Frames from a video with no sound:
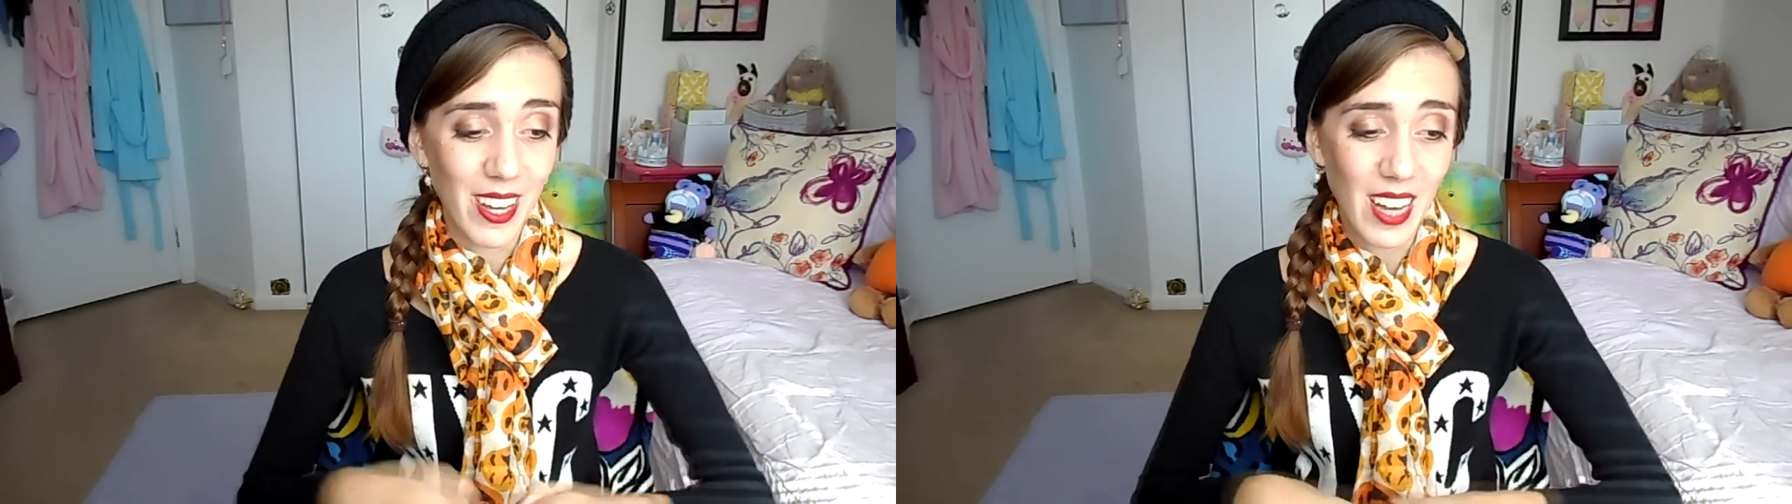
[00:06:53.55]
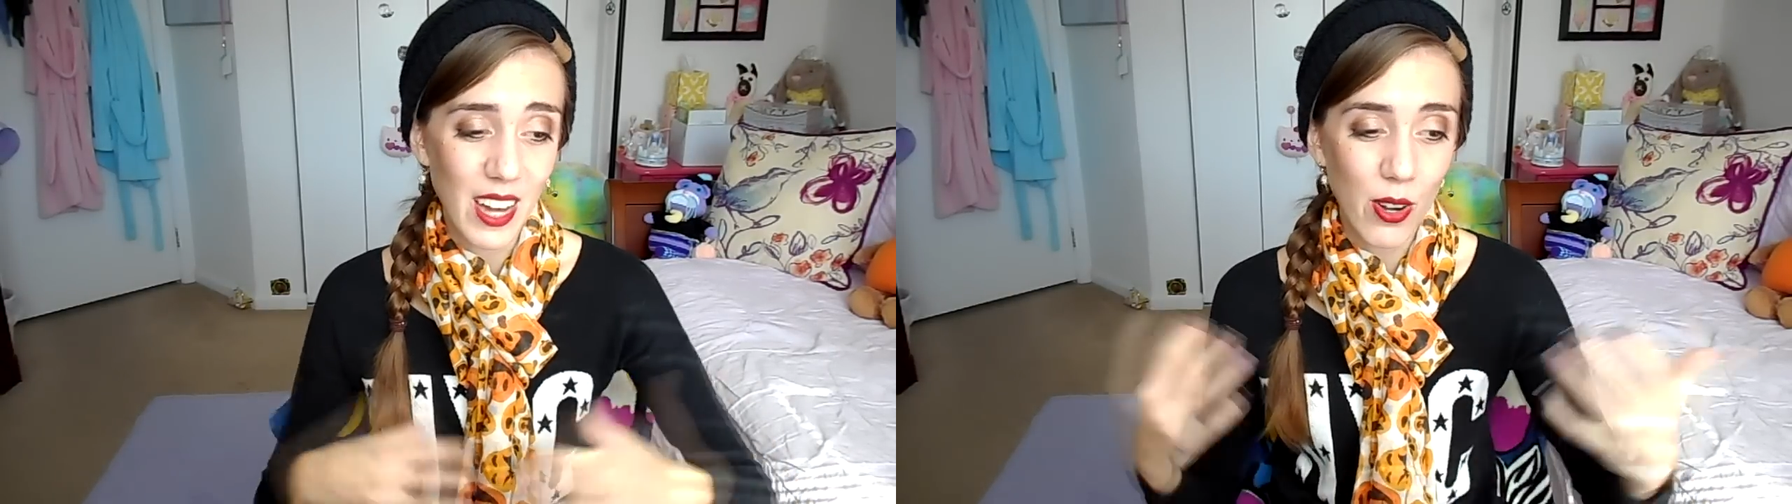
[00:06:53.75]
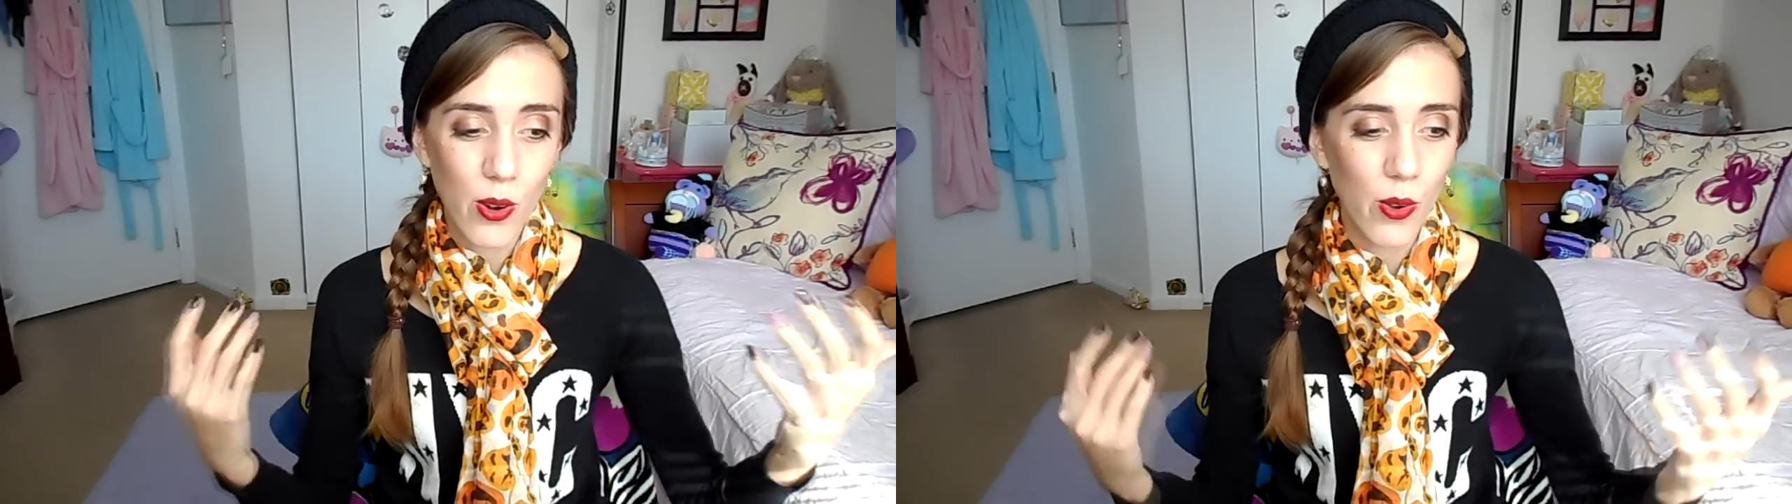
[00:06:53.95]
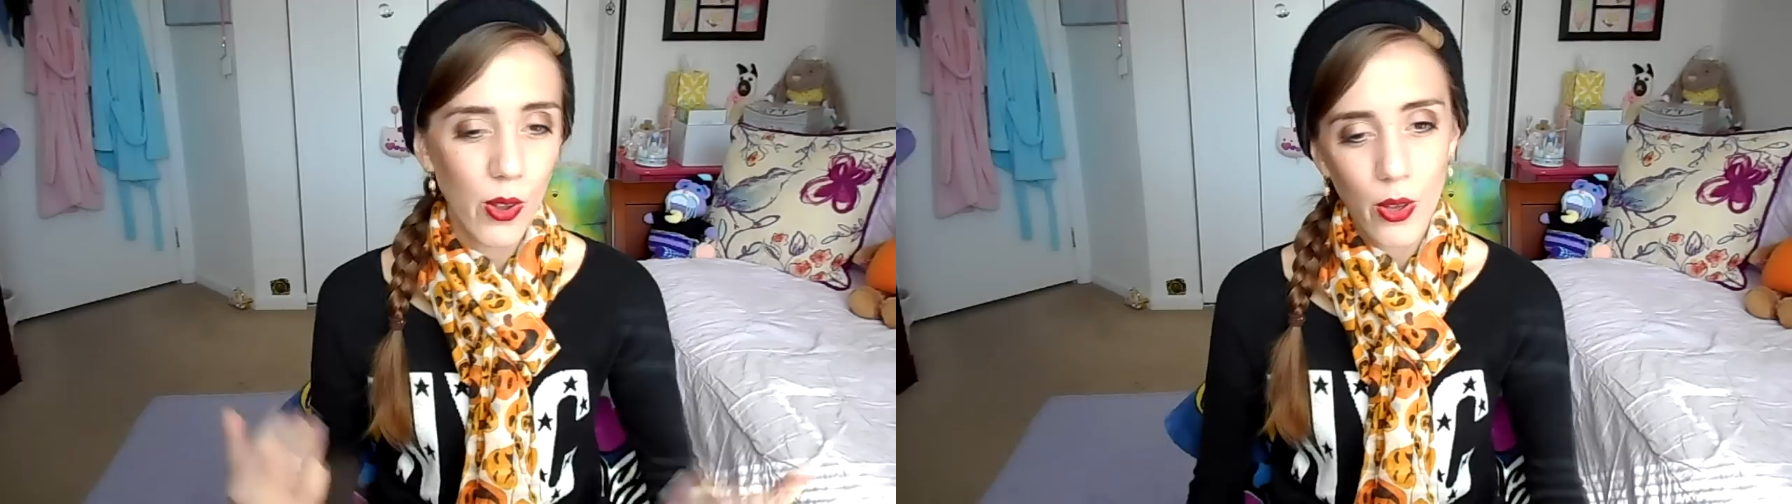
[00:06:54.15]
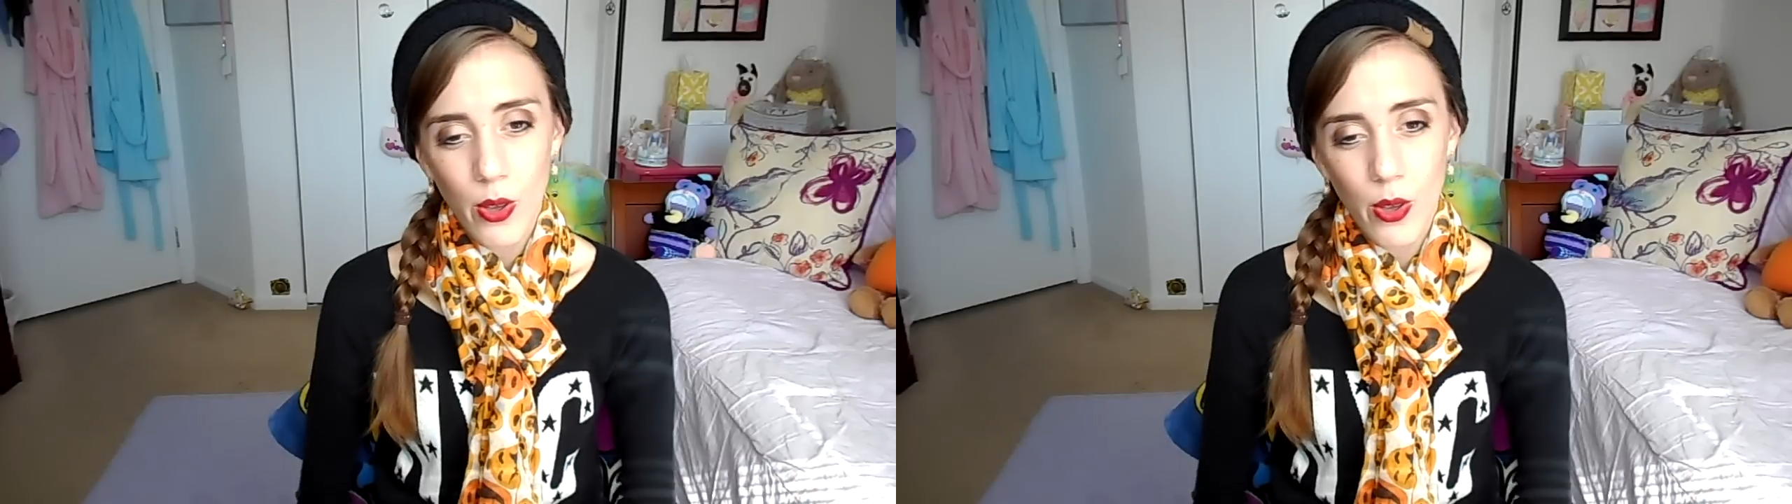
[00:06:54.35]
Like, I don't